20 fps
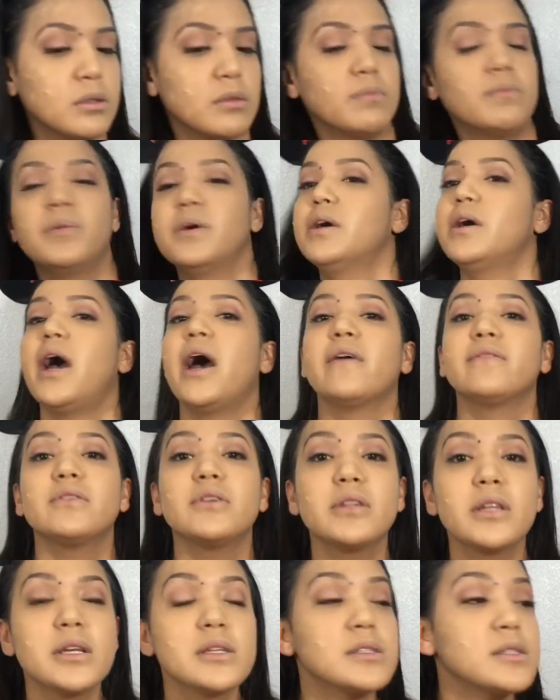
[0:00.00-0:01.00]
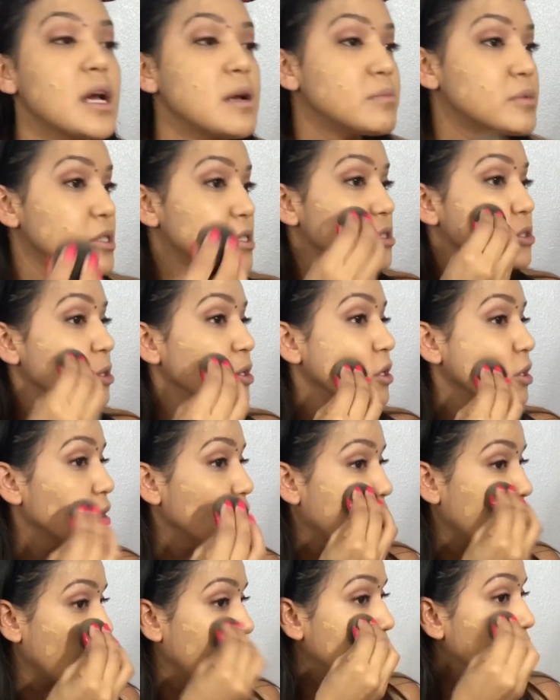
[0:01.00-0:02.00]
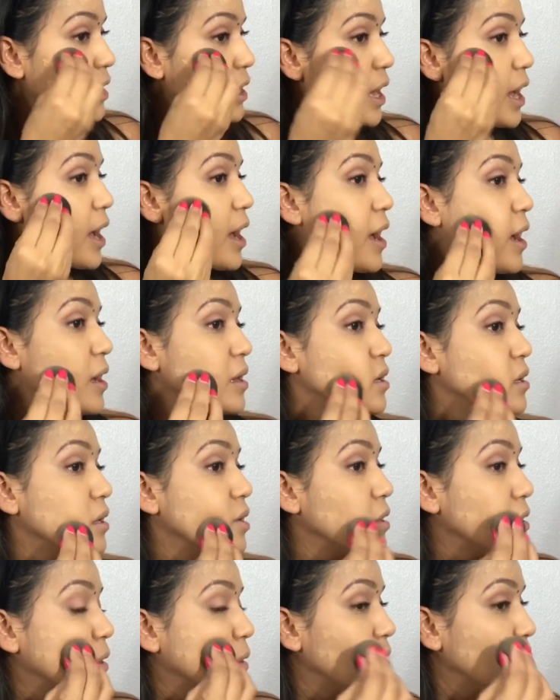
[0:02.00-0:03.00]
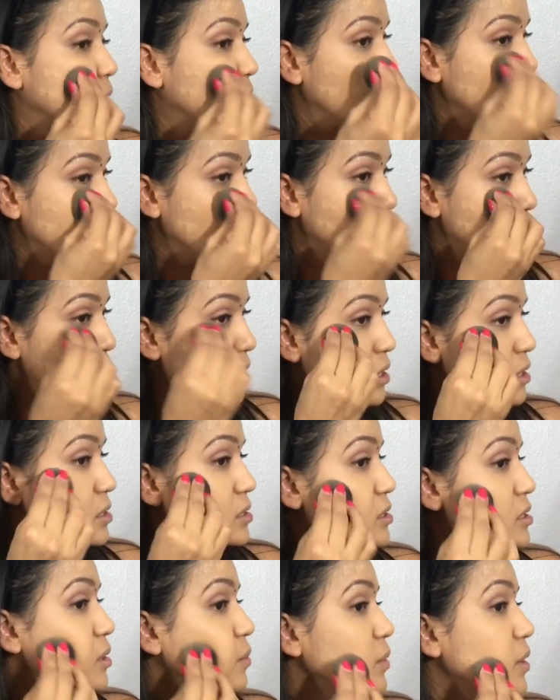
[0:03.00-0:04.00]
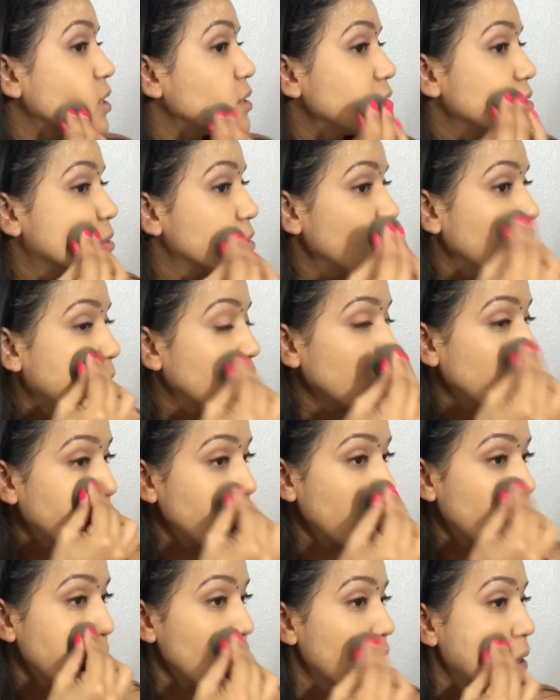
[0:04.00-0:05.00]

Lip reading: But after this, I'm just gonna go ahead and add some concealer